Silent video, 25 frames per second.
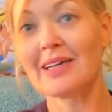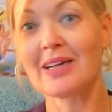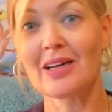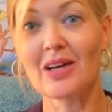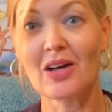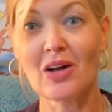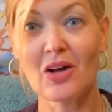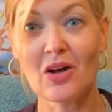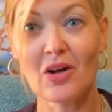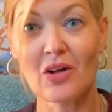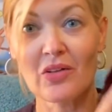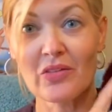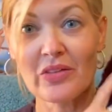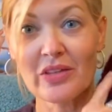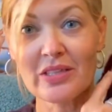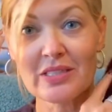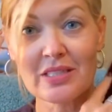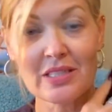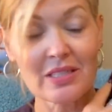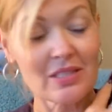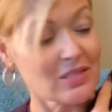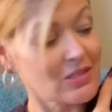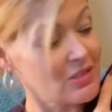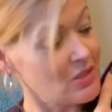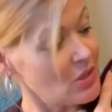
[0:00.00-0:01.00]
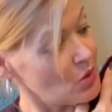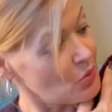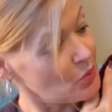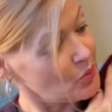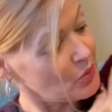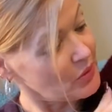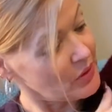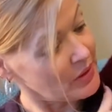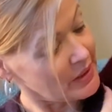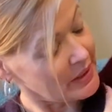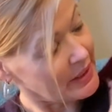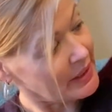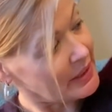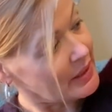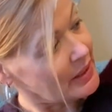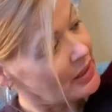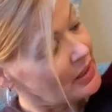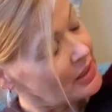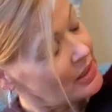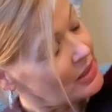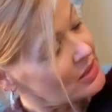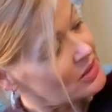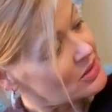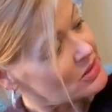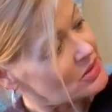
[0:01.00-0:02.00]
Oh, this is so pretty.
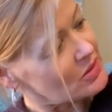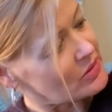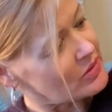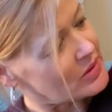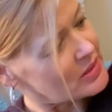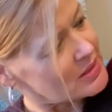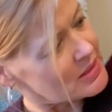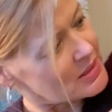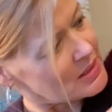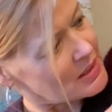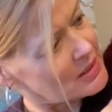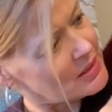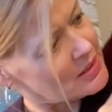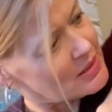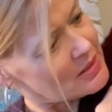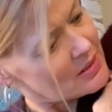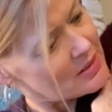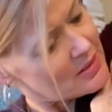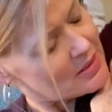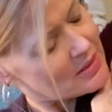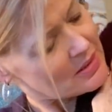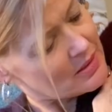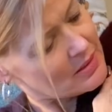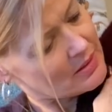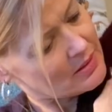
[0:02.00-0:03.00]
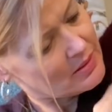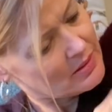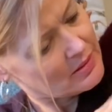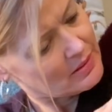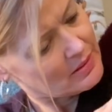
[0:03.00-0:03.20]
So this is